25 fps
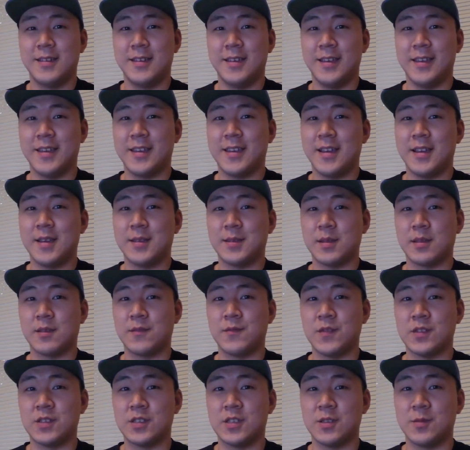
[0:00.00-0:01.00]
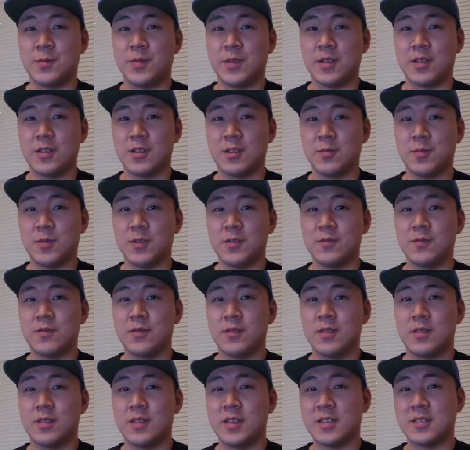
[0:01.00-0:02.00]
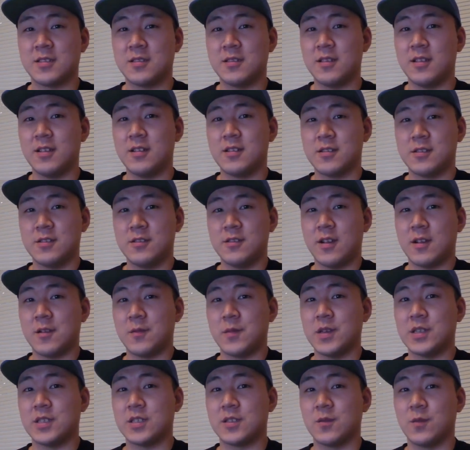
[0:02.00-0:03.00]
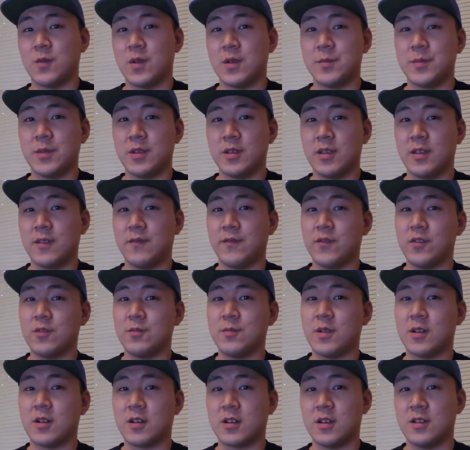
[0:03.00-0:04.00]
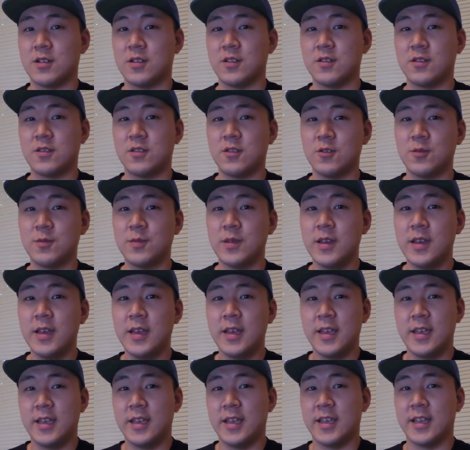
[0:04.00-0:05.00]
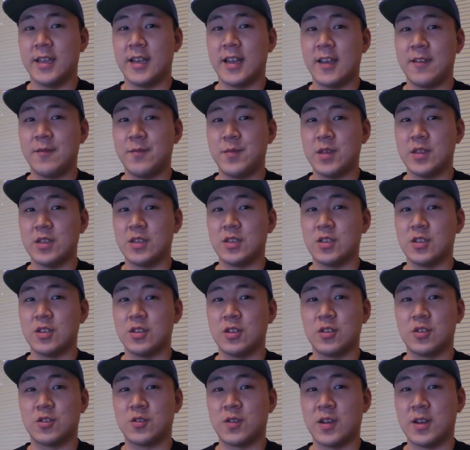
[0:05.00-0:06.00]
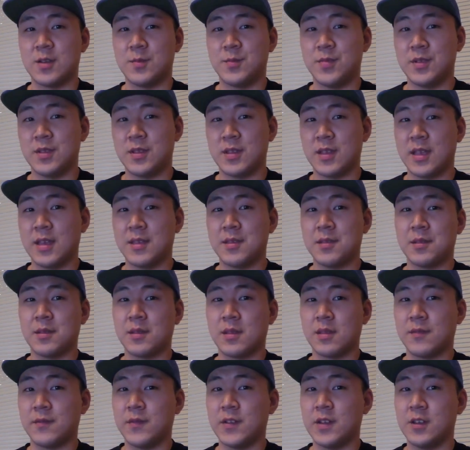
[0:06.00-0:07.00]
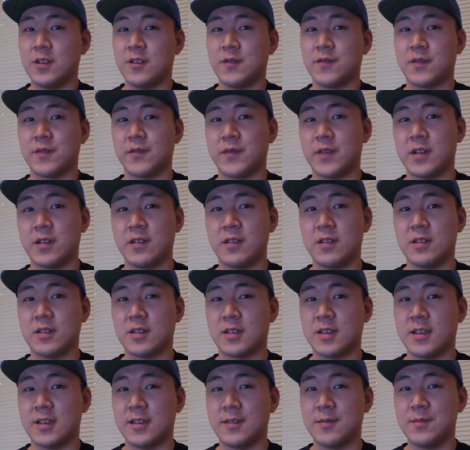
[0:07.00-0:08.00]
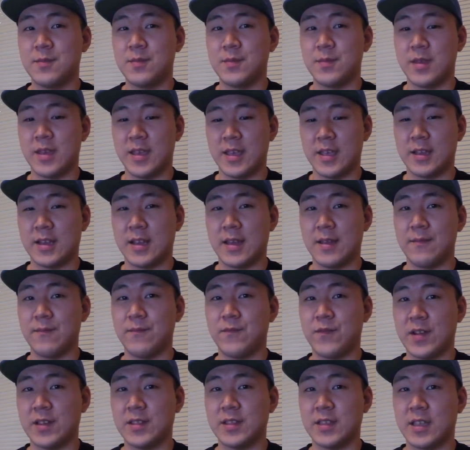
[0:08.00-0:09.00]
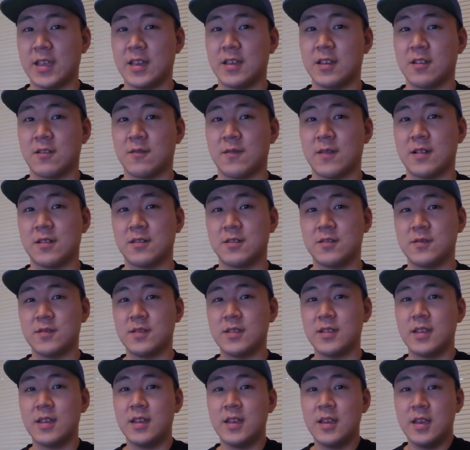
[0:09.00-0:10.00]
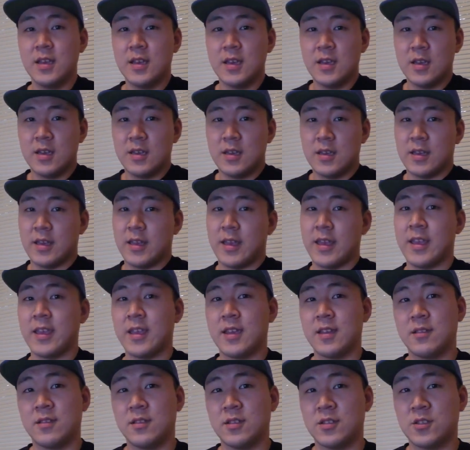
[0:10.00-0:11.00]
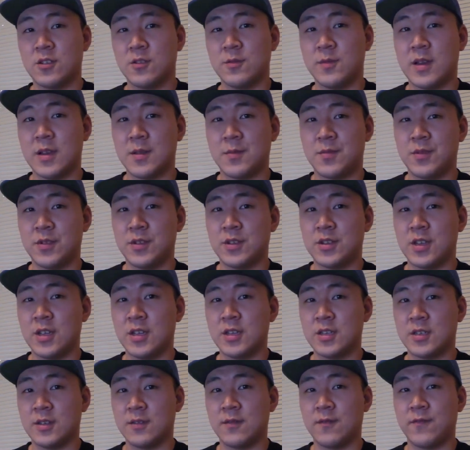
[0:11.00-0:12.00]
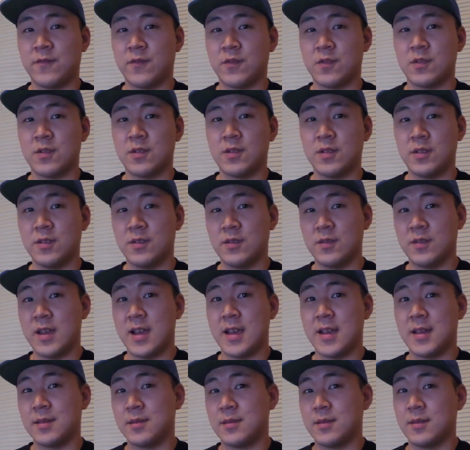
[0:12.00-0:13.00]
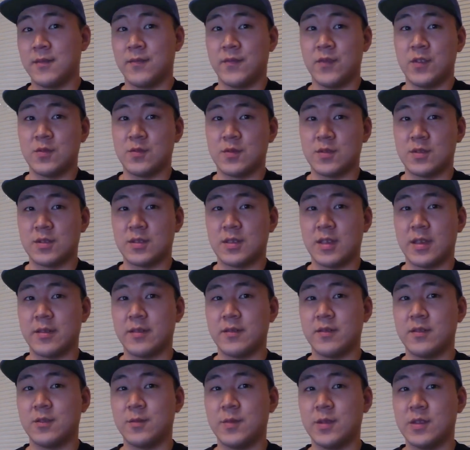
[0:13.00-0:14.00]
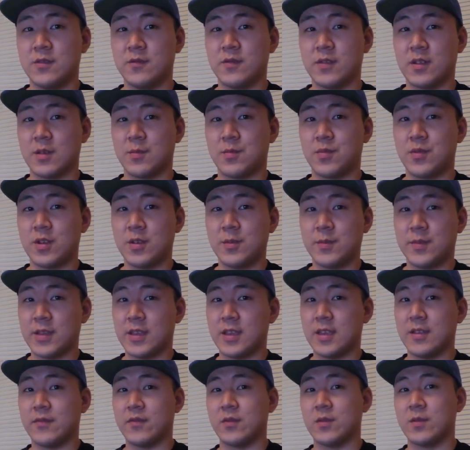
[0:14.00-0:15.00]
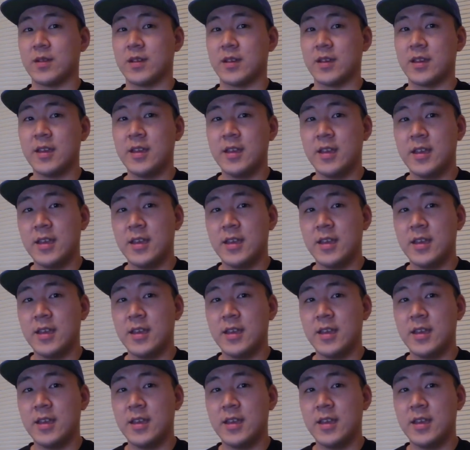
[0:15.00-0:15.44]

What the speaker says: Hey guys, it's FishingThePNW. Not too long ago I reached the 1 million view mark on YouTube, and I've been trying to put together this video for a very long time, and I'm finally getting around to it. And to show my appreciation for you guys, the viewers, I'm going to be doing a pretty big giveaway.